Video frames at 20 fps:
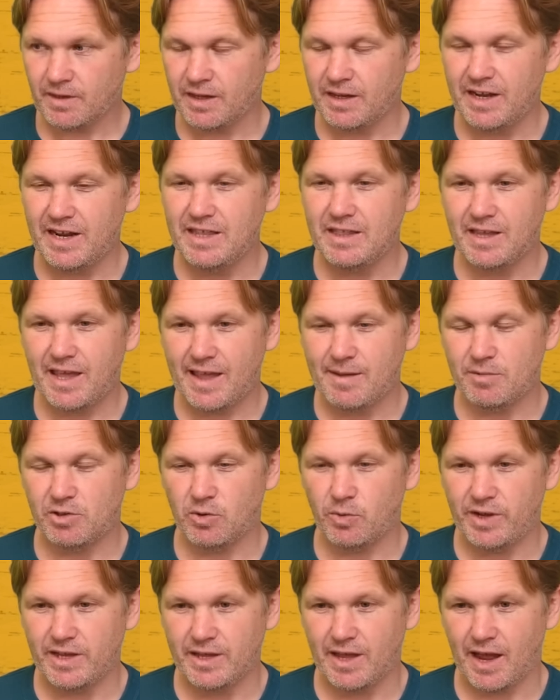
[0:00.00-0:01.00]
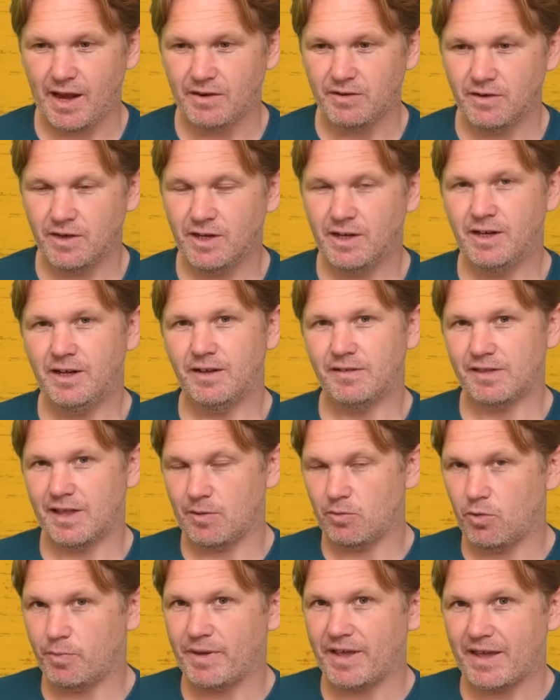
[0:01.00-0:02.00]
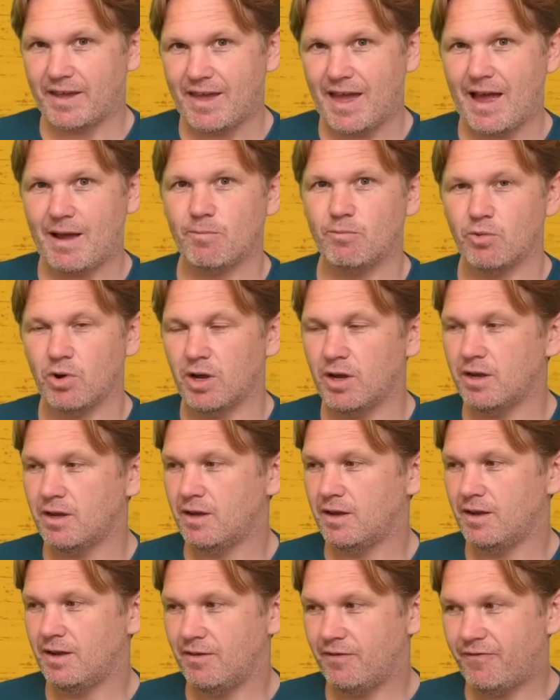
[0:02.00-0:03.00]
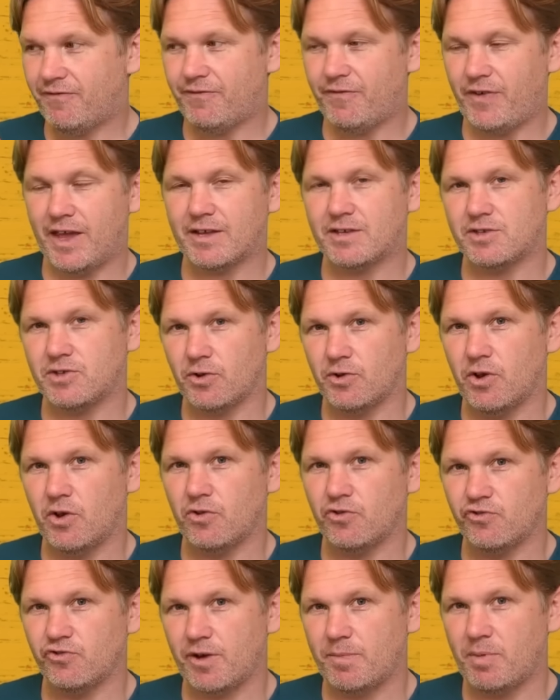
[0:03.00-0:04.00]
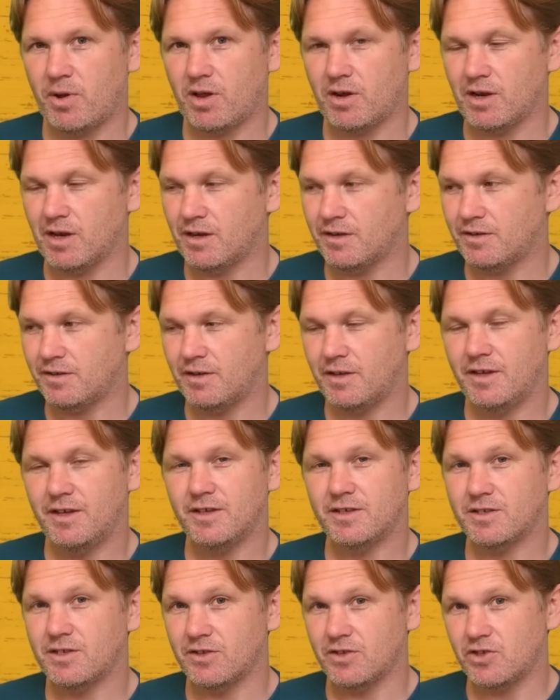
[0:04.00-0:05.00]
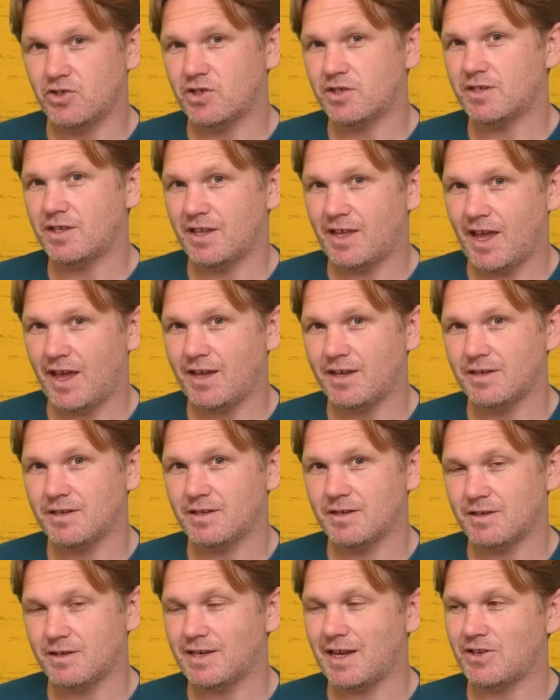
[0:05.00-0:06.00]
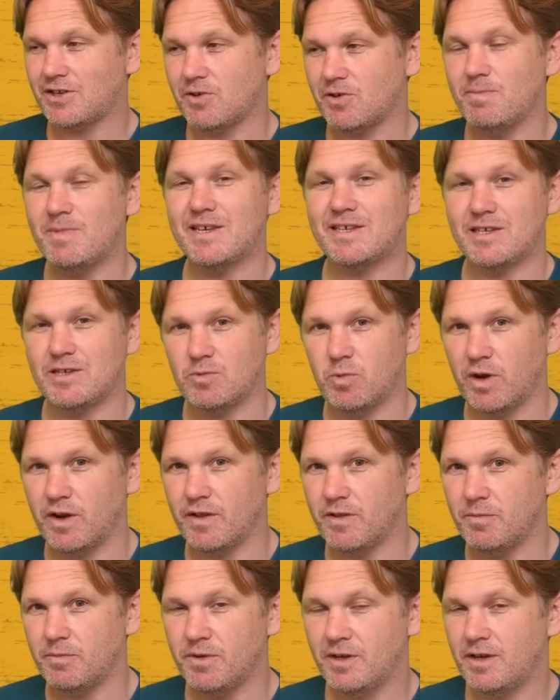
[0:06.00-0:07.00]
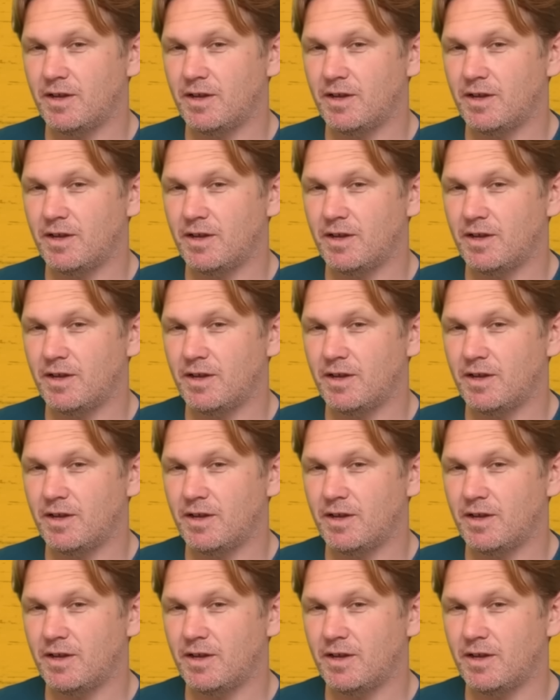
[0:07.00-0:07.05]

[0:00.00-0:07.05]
in the game at the weekend, there will be a camera fixed on Hondre Pollard, so that just in case Sacha misses one of them,